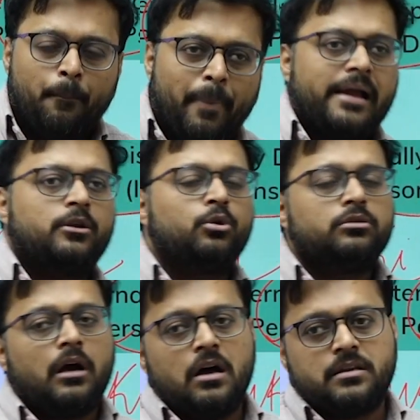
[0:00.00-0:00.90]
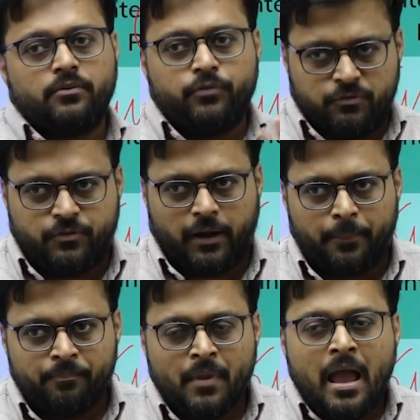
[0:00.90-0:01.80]
by 2050.
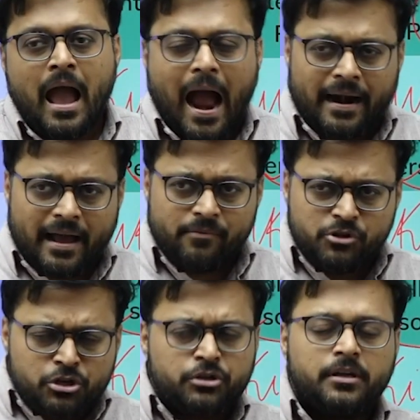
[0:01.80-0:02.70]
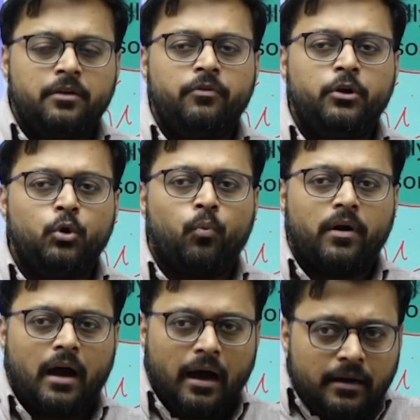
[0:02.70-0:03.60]
And I am just giving you
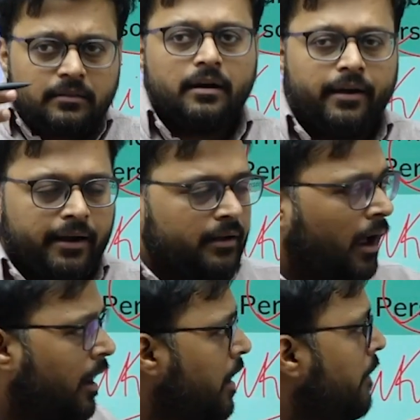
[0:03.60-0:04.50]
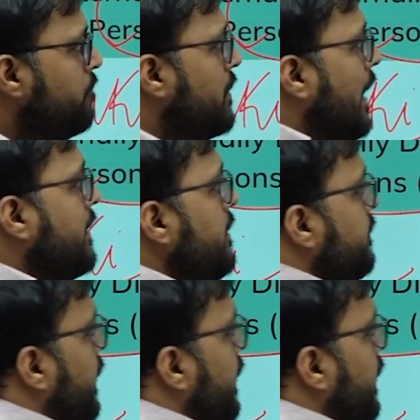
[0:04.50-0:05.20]
another data, that is